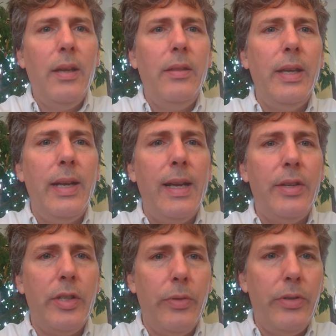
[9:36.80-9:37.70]
that
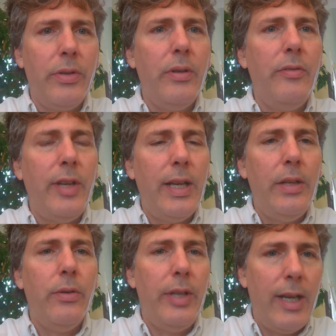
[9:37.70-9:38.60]
has the return value
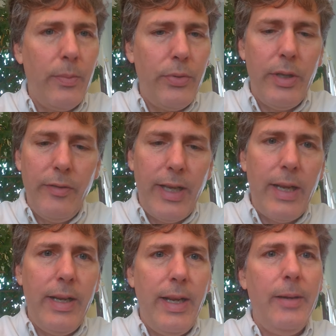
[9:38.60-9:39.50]
or the output of
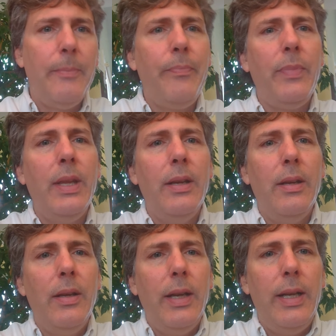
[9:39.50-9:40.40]
getDate.
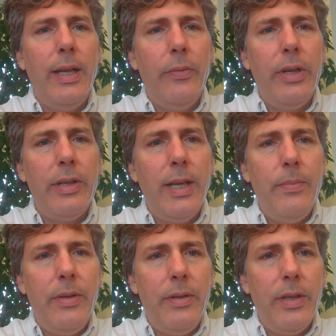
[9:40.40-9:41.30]
And again, we can
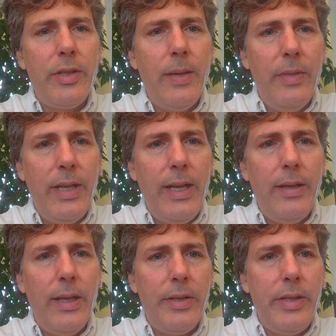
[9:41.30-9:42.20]
just type date
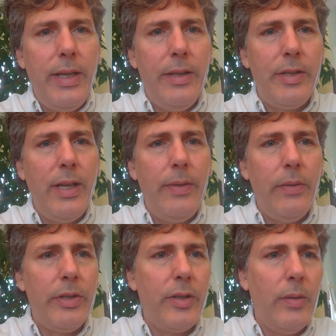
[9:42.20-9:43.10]
and see the same thing
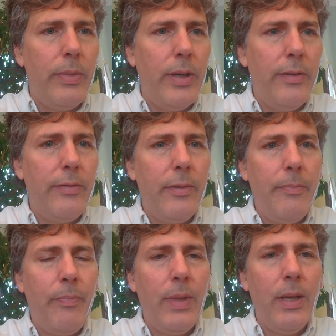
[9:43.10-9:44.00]
we saw above.
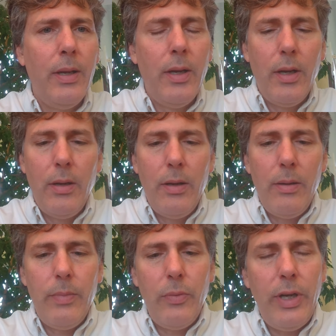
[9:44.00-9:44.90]

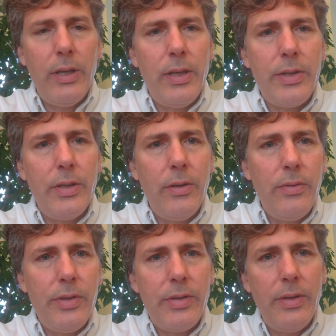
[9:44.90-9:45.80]
But we can also
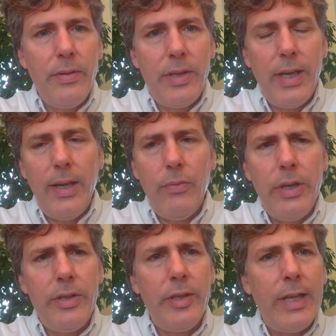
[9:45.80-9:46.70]
say, what
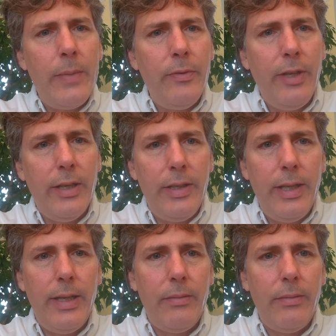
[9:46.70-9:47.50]
is the type of getDate?